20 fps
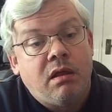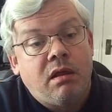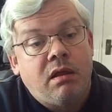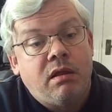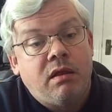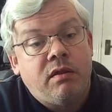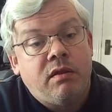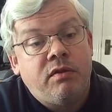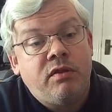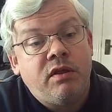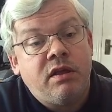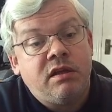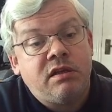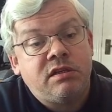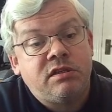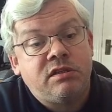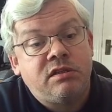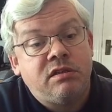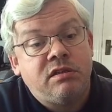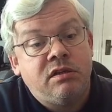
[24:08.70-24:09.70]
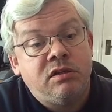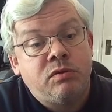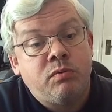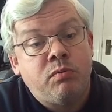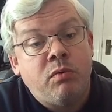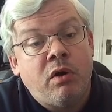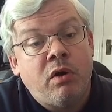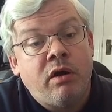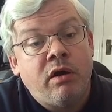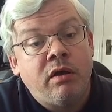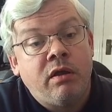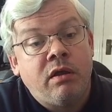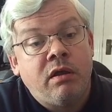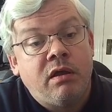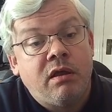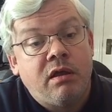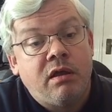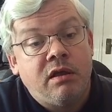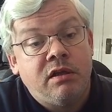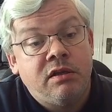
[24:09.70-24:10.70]
this is why
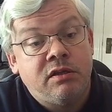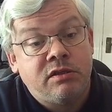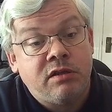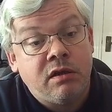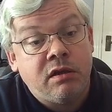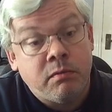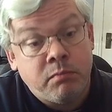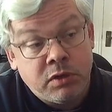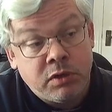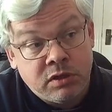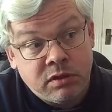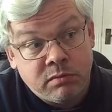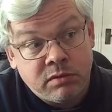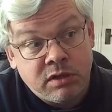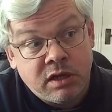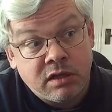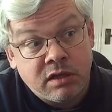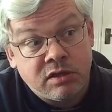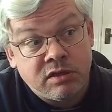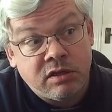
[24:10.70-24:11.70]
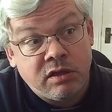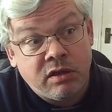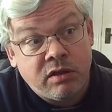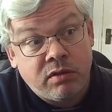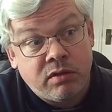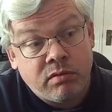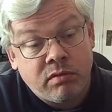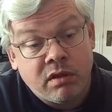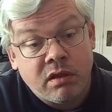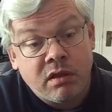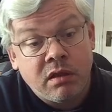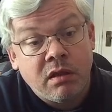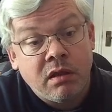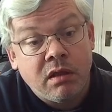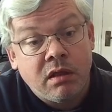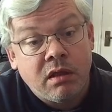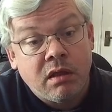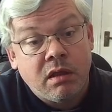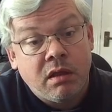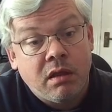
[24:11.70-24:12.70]
instead of bishop takes d3,
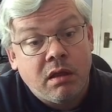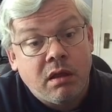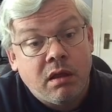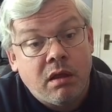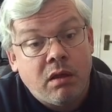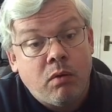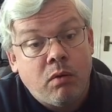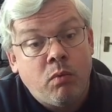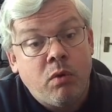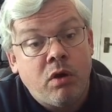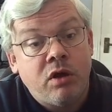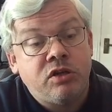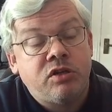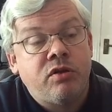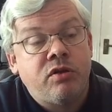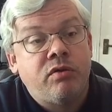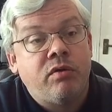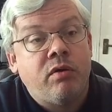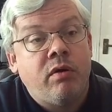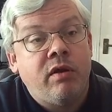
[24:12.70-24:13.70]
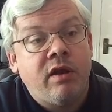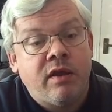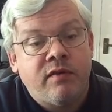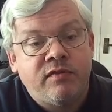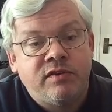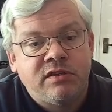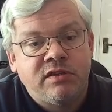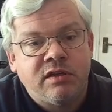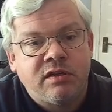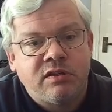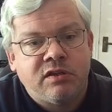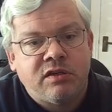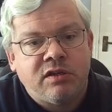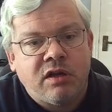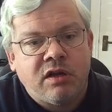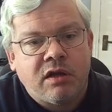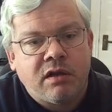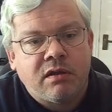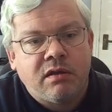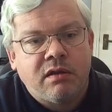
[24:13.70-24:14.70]
white should throw in f6
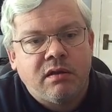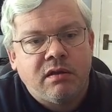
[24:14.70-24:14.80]
check.